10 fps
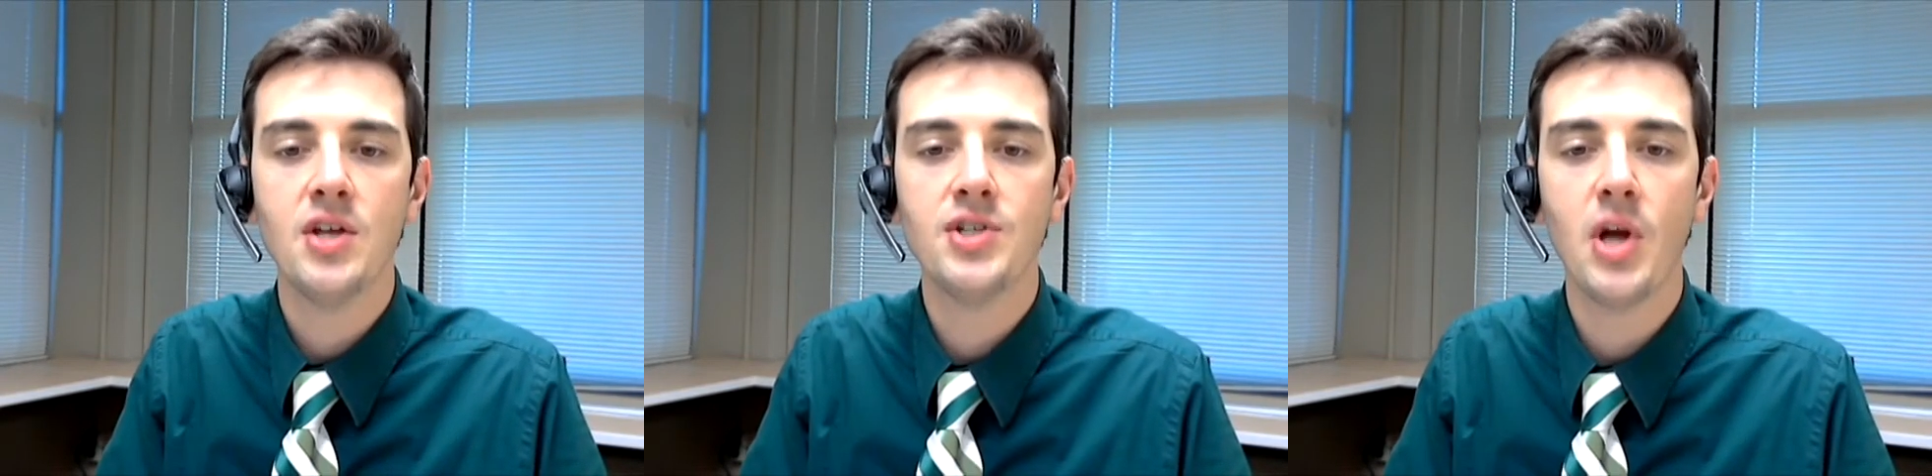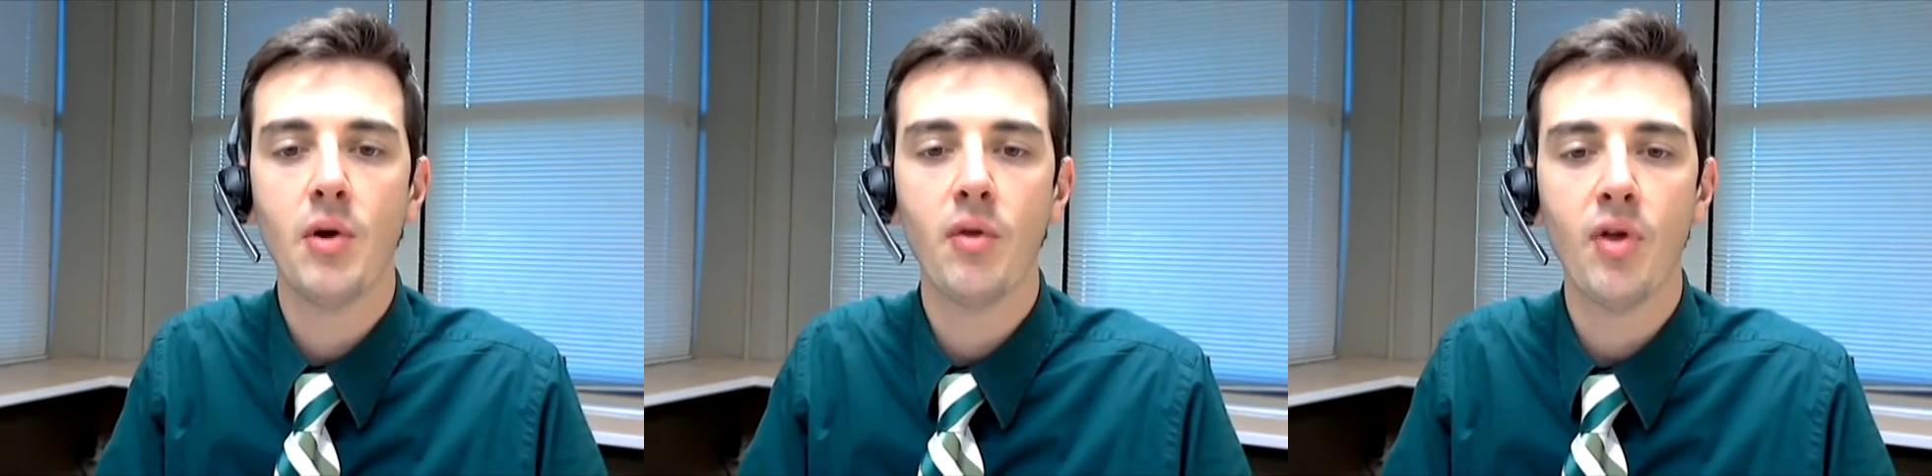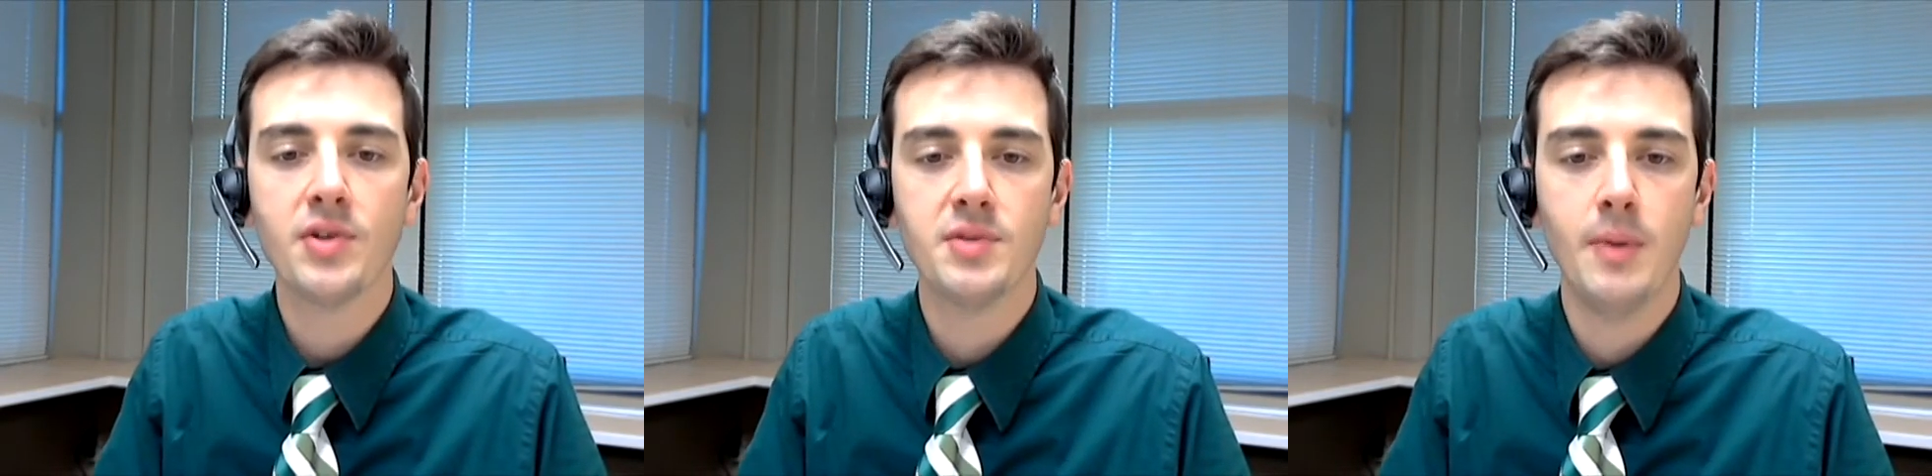Share your
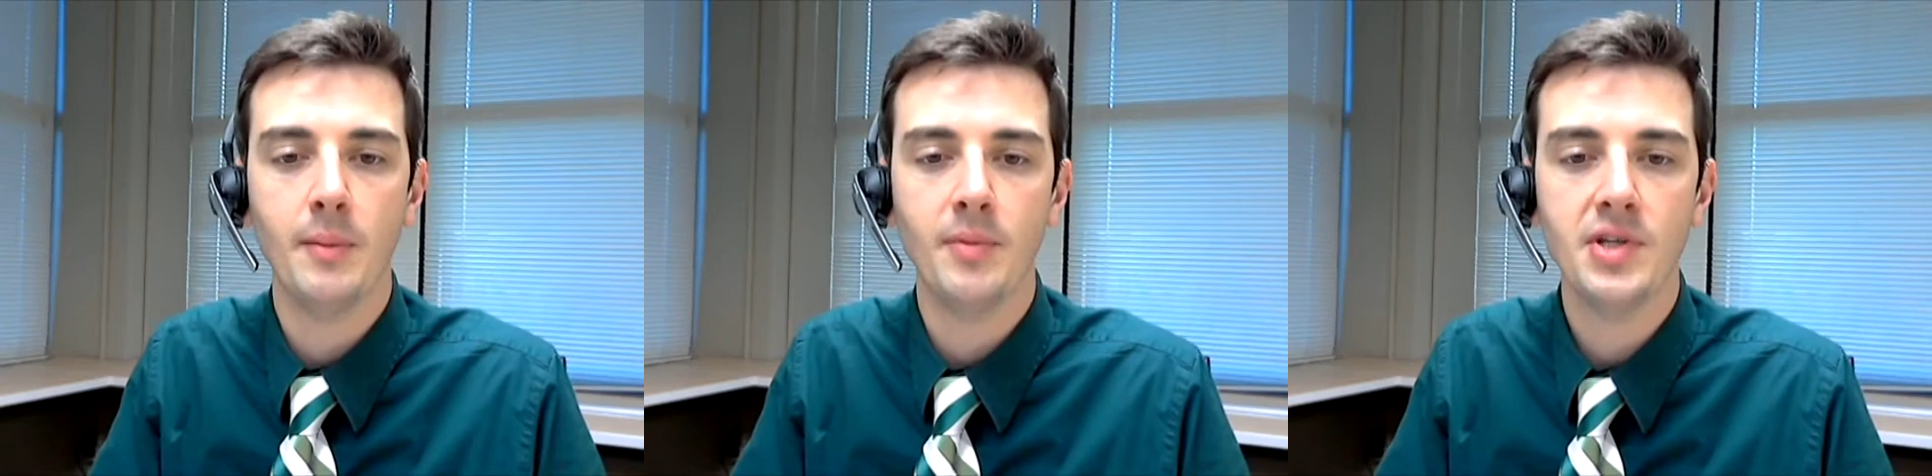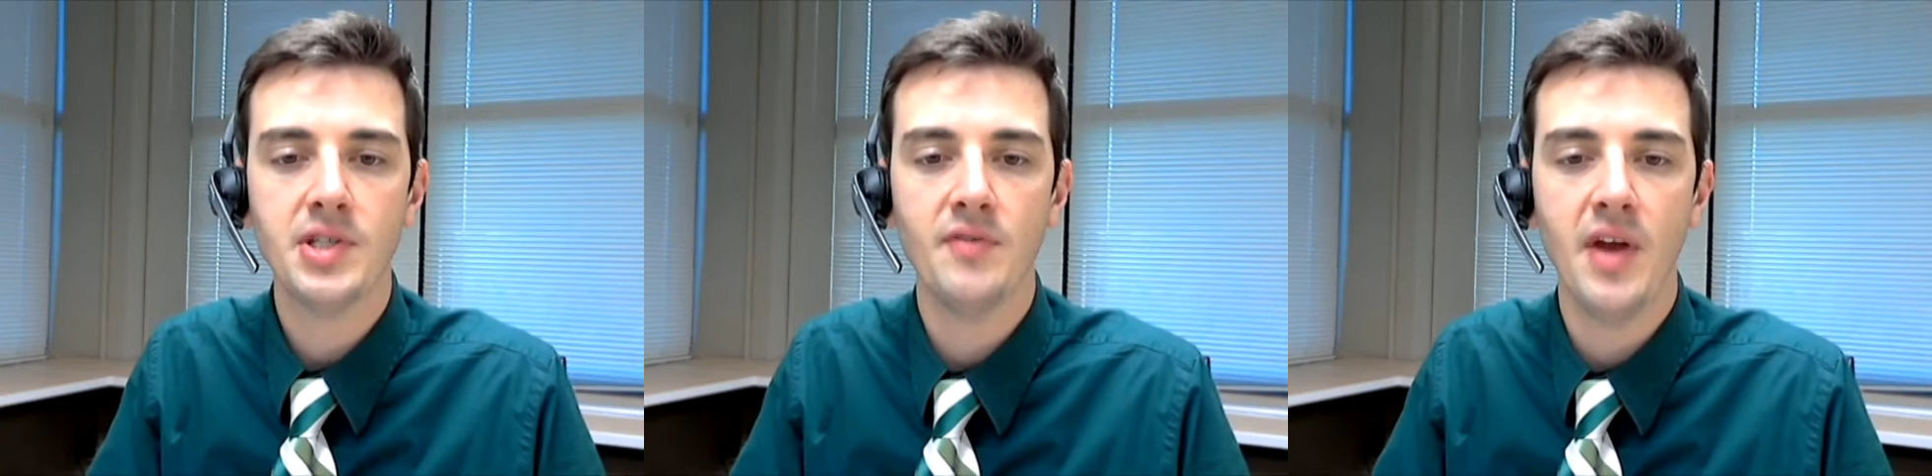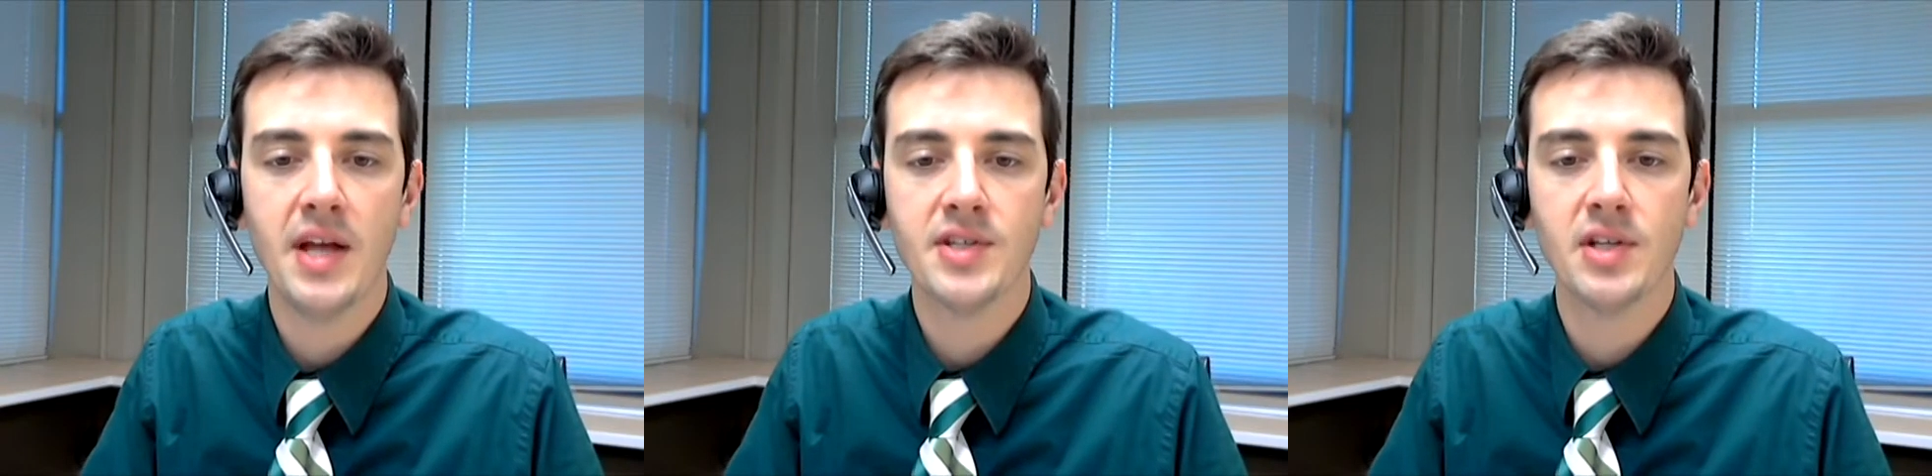thoughts and memories
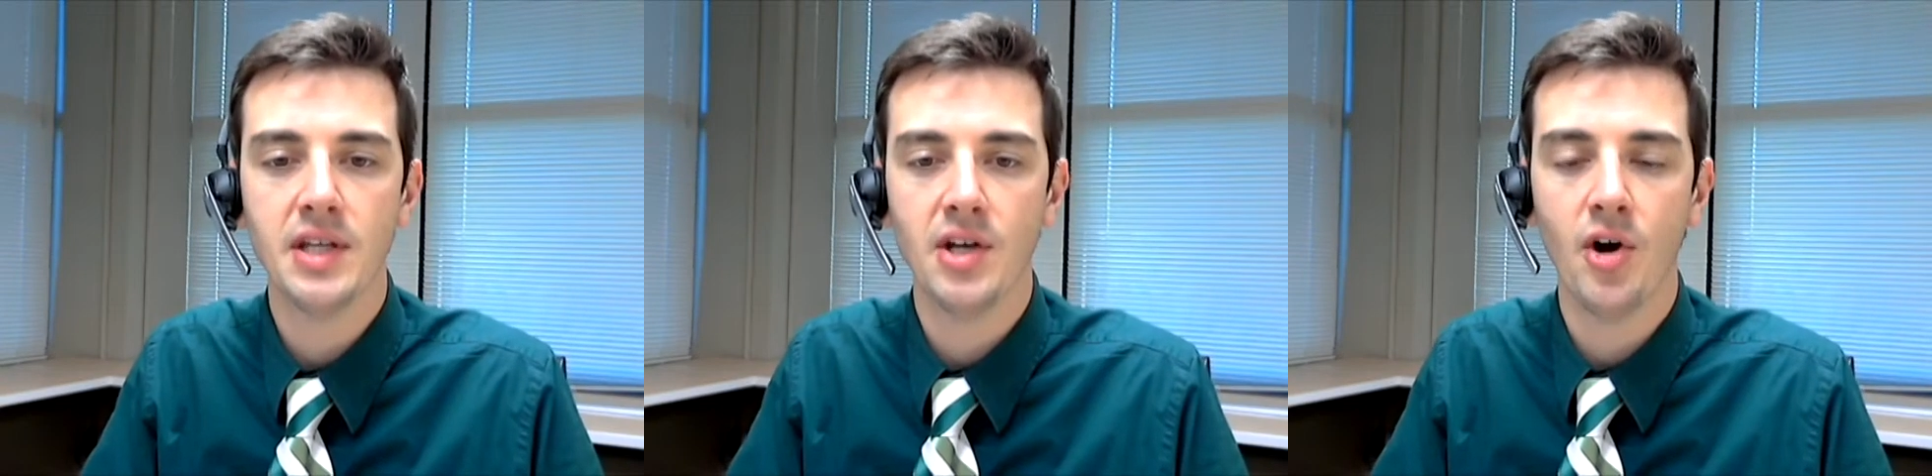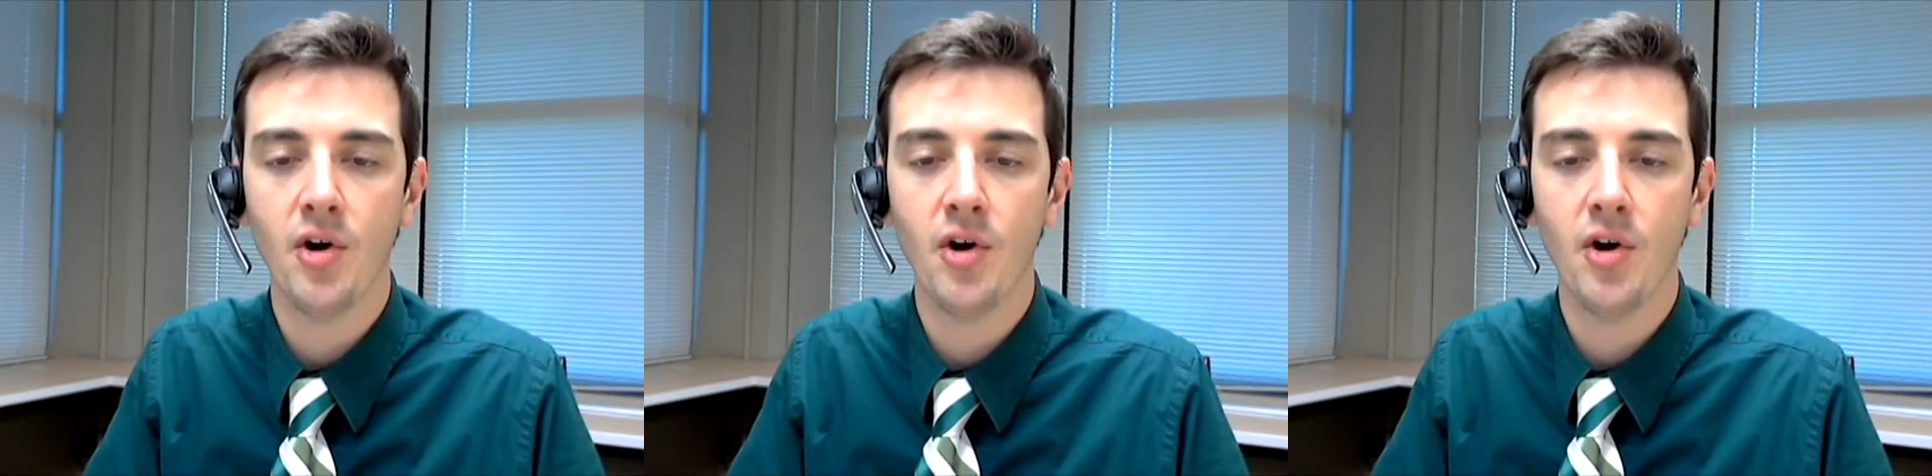of Antolina